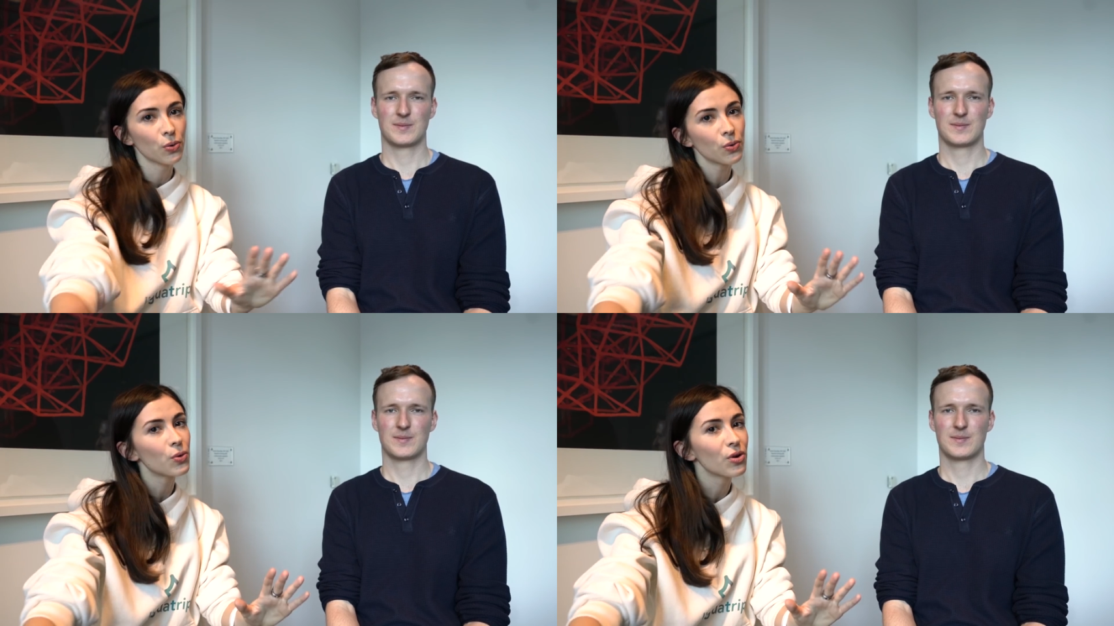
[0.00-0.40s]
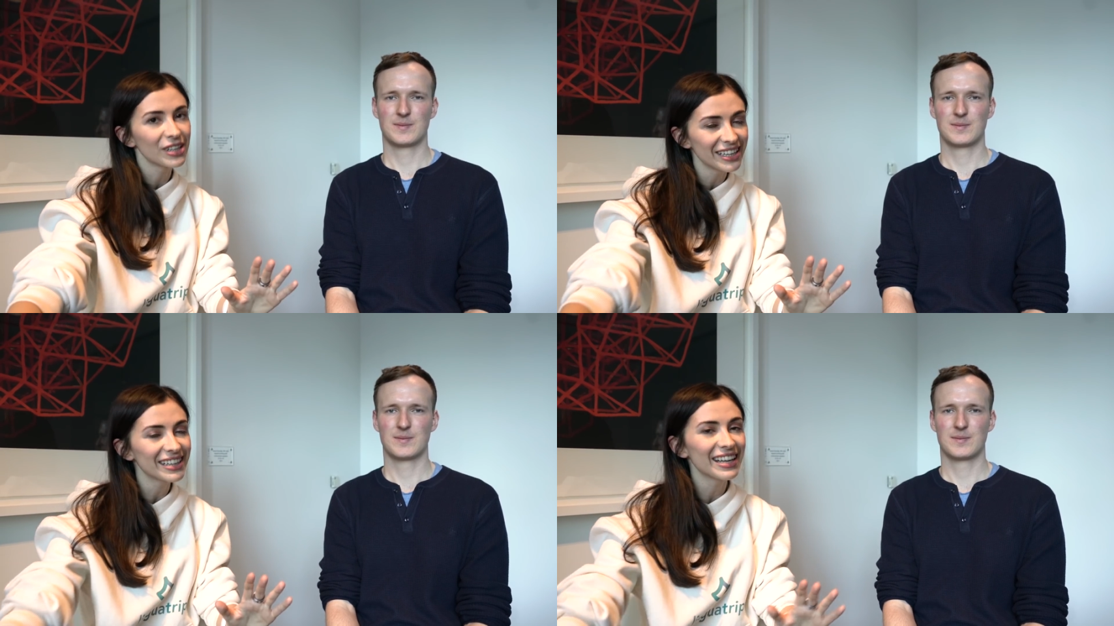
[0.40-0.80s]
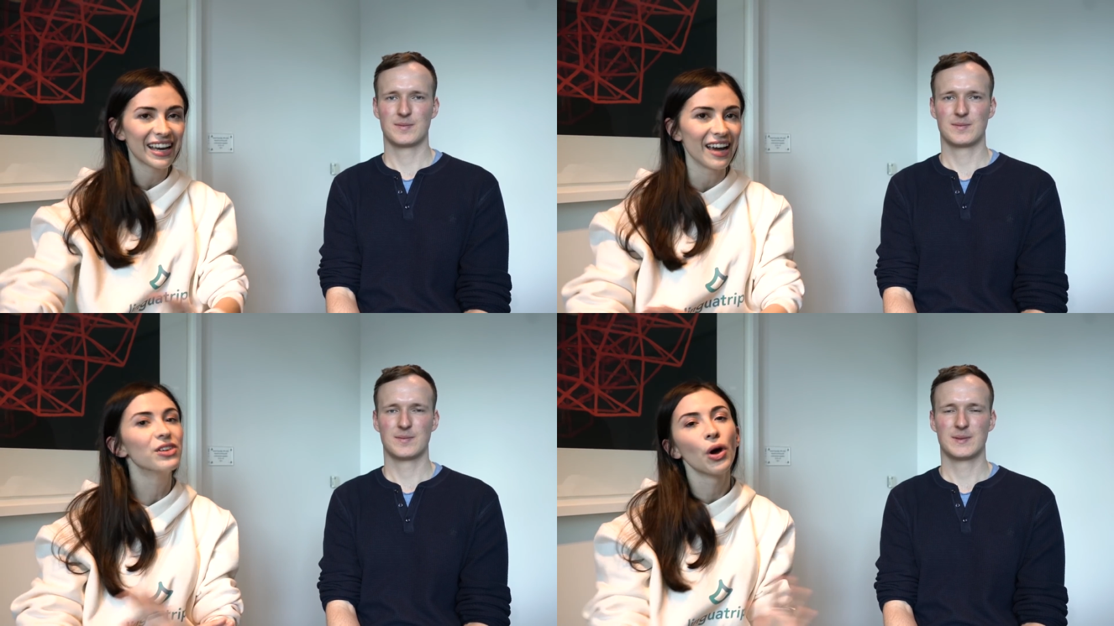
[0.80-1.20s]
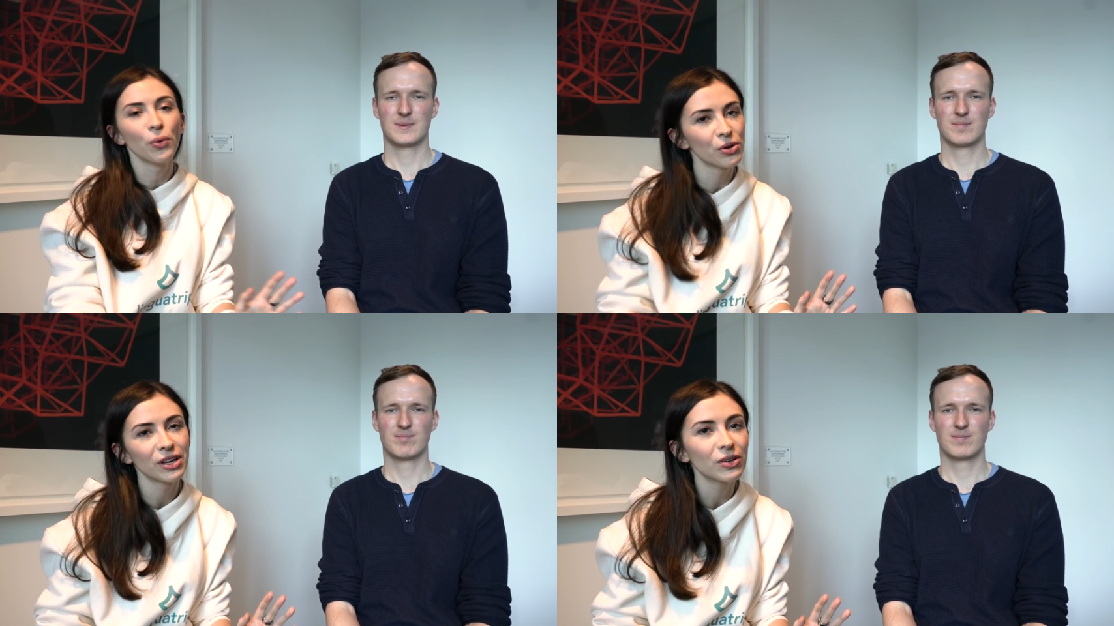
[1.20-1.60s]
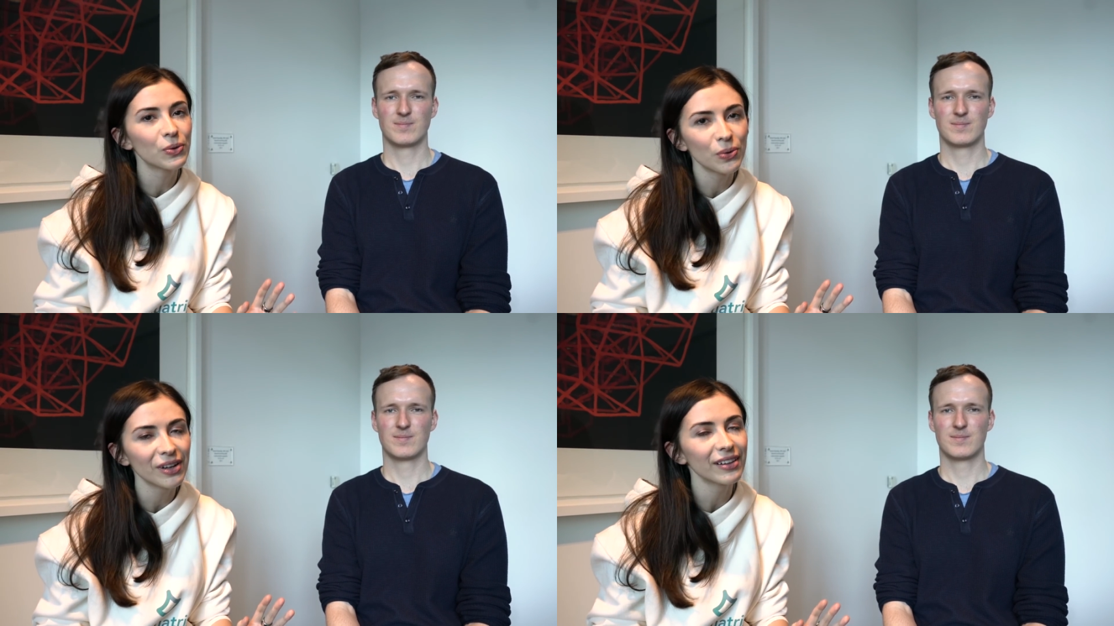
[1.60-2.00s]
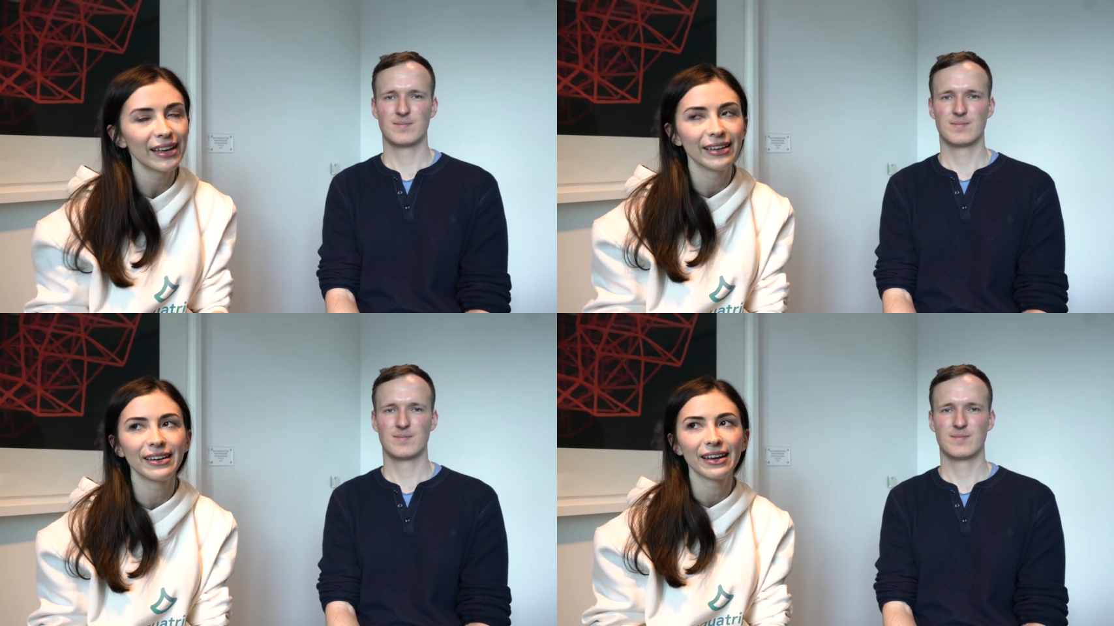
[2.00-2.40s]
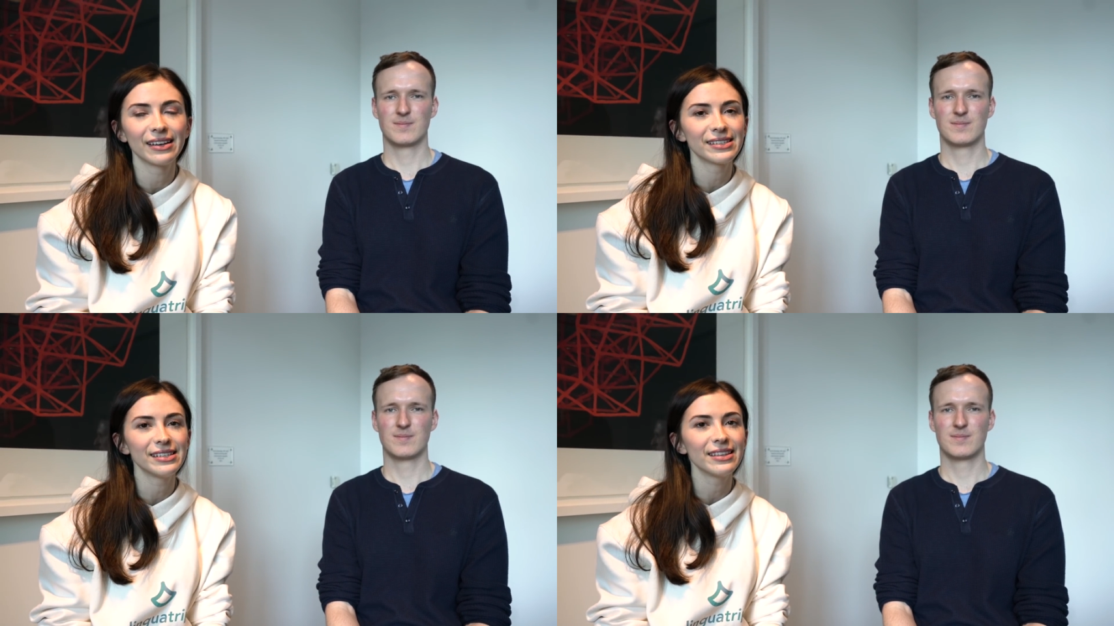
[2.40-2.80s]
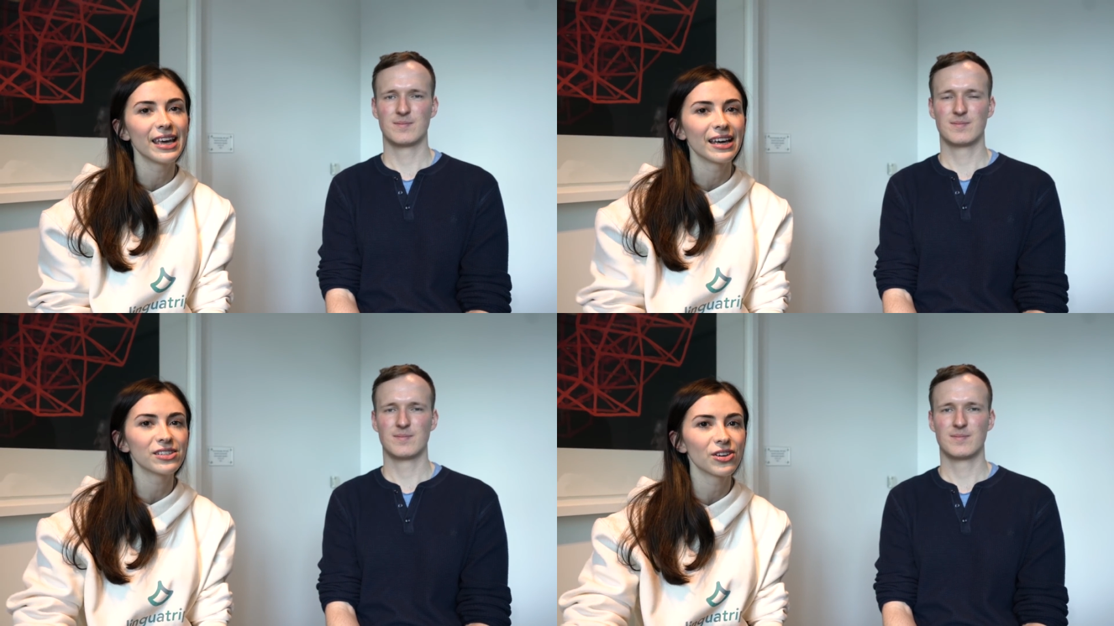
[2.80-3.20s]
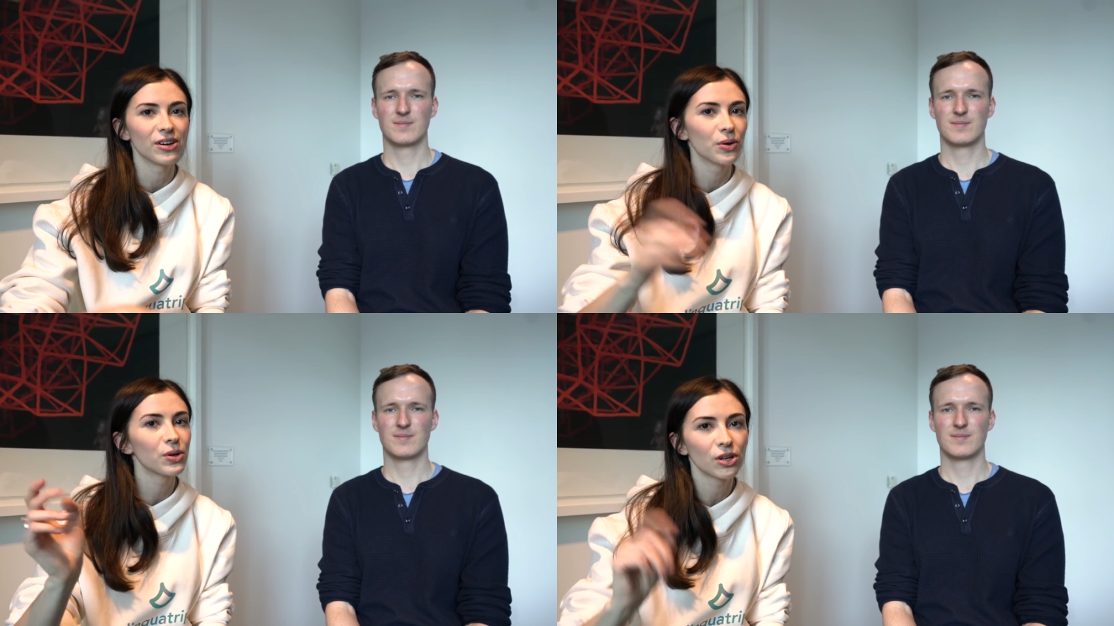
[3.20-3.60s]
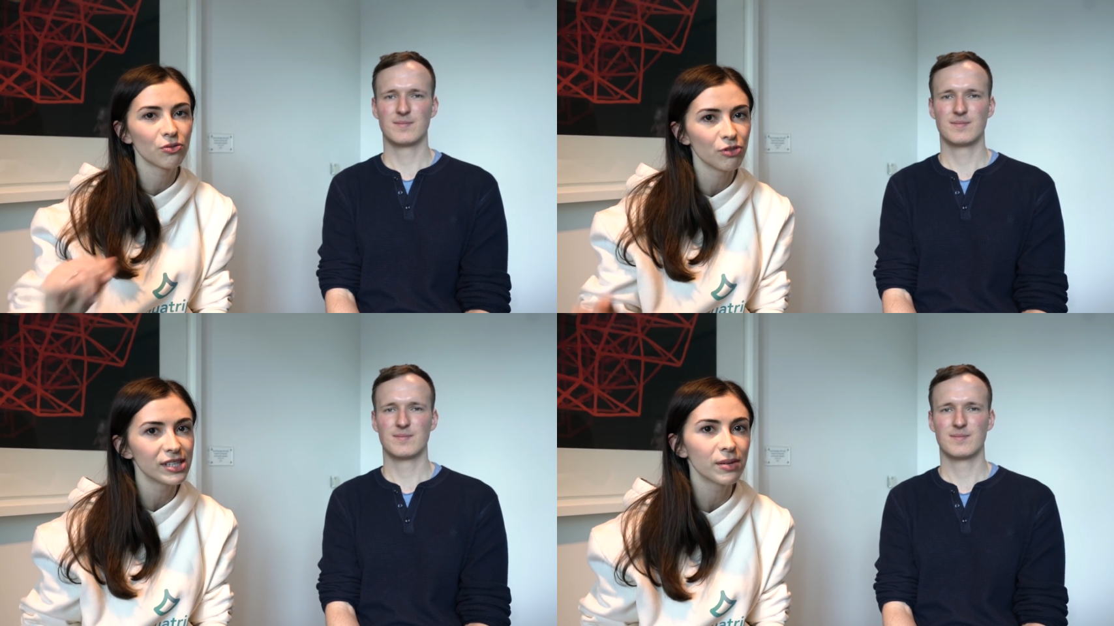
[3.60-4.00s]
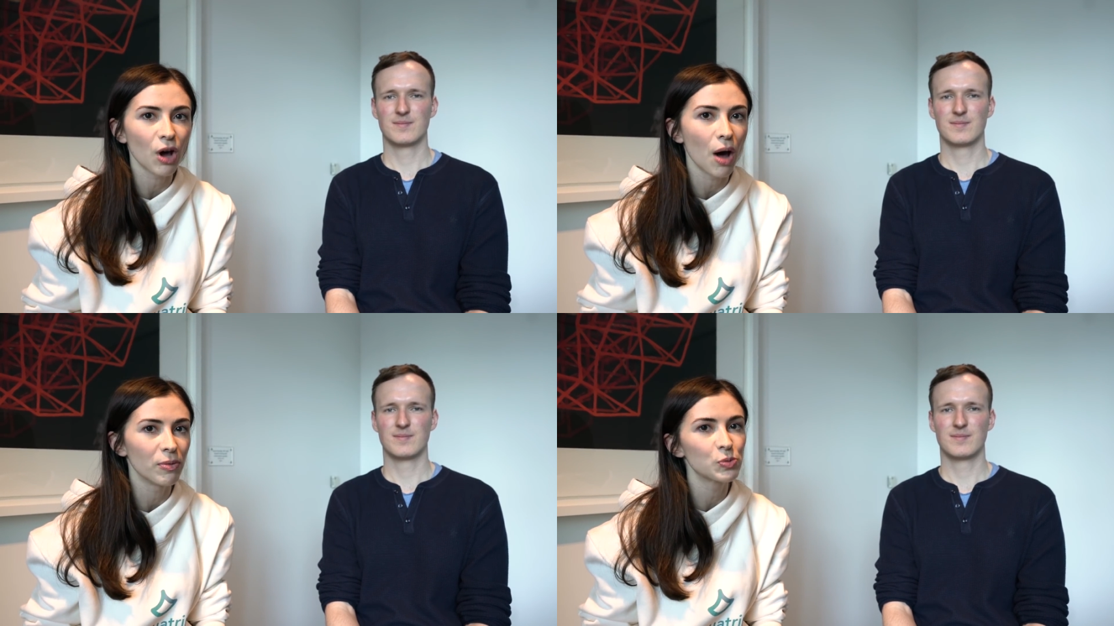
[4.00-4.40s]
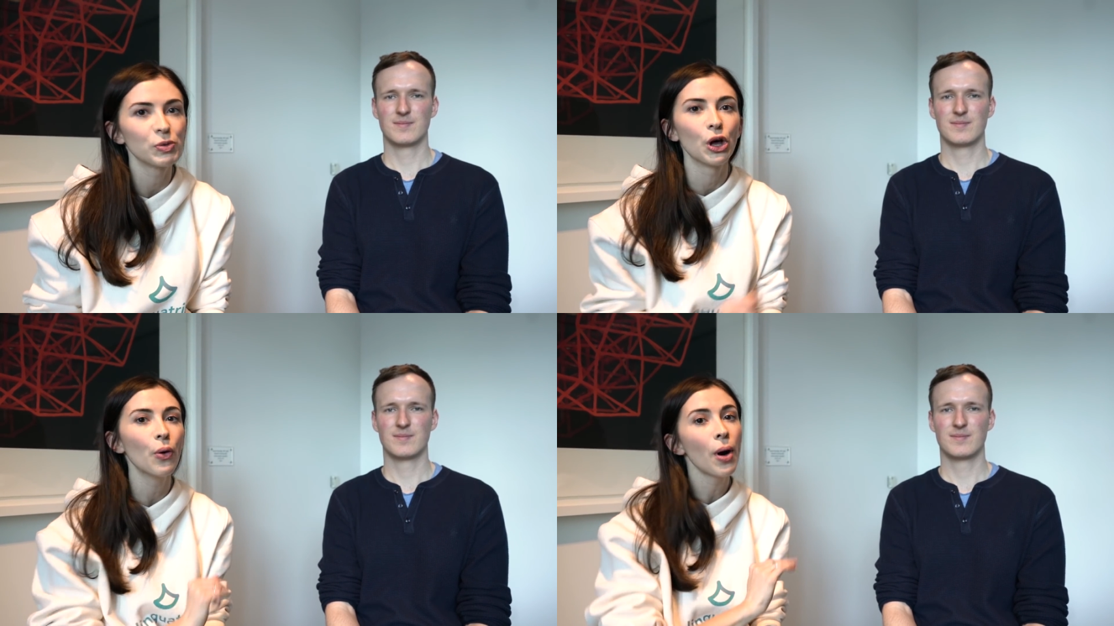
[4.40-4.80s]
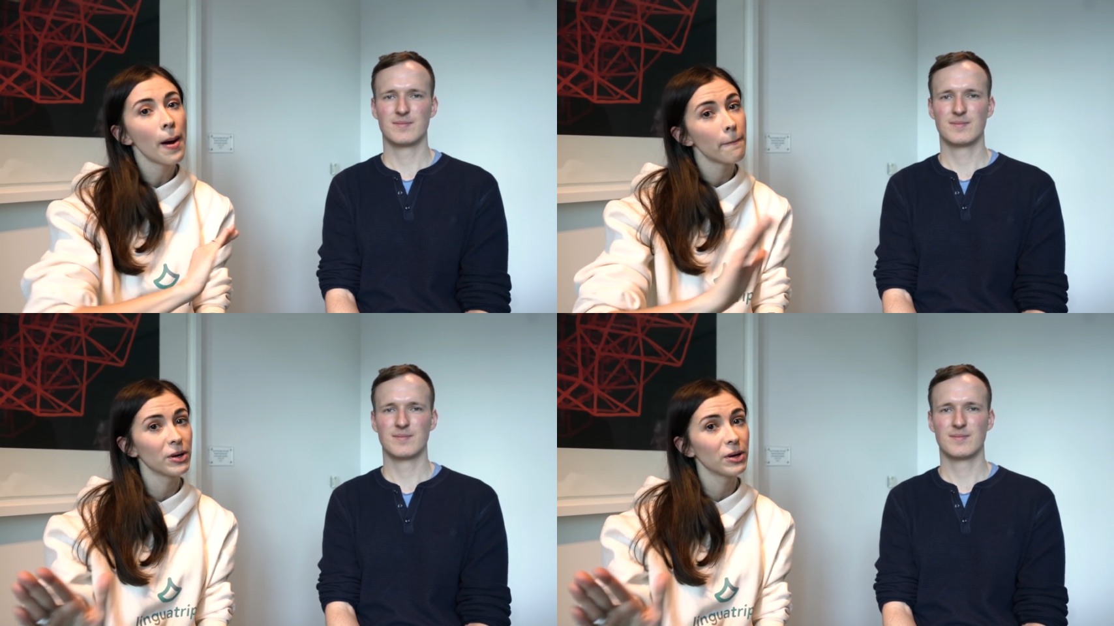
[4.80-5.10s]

Speaker 1: don't Google it. Like, I know you can Google and uh, see the answer. I know you can read some comments below.